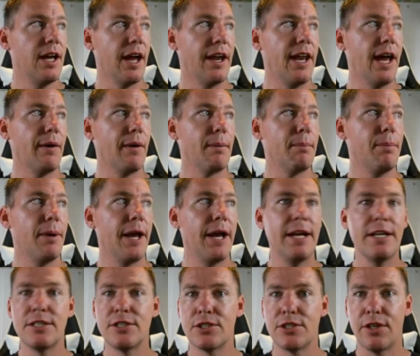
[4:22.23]
And now it
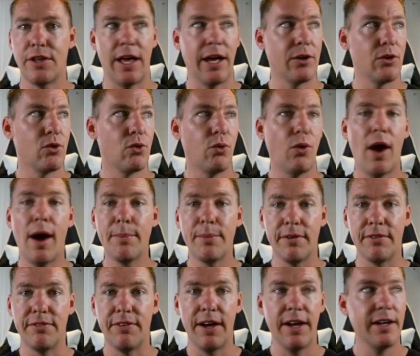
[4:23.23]
pastes that
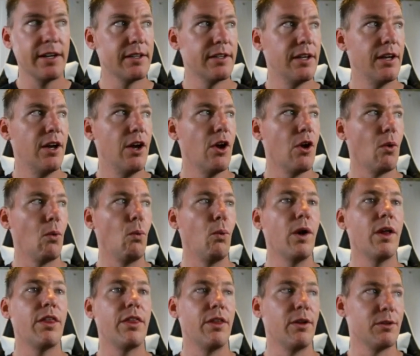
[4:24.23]
crop effect
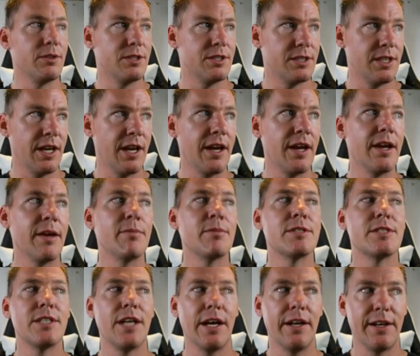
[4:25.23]
with those same
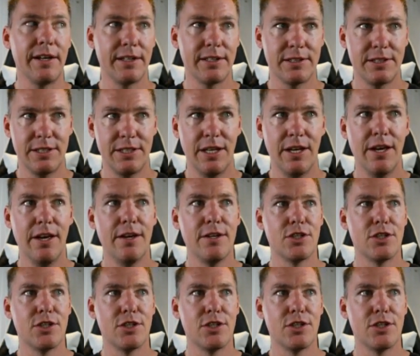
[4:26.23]
settings.